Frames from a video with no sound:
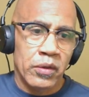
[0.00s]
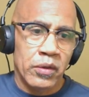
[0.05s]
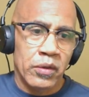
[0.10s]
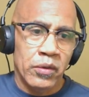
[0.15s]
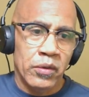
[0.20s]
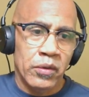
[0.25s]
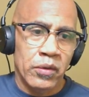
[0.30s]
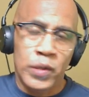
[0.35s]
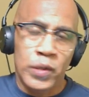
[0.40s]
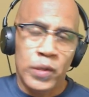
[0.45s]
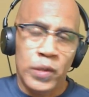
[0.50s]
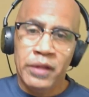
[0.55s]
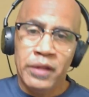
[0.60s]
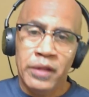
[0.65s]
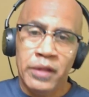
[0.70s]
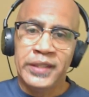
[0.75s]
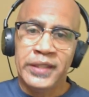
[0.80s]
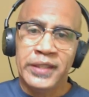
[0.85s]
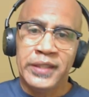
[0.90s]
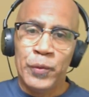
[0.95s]
One of the
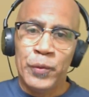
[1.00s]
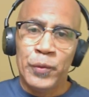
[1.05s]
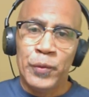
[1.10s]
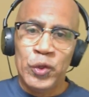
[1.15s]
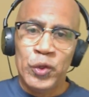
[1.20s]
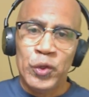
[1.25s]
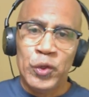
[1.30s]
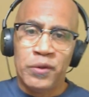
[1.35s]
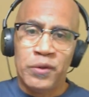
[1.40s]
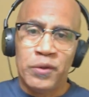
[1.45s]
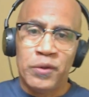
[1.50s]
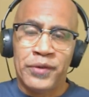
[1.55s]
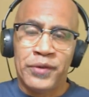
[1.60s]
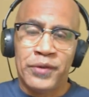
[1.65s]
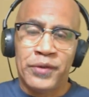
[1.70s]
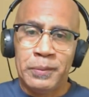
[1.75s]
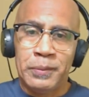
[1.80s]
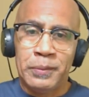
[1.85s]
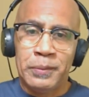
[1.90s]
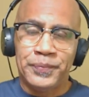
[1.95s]
things that we know
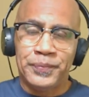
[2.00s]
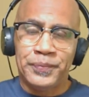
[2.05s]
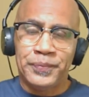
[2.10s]
from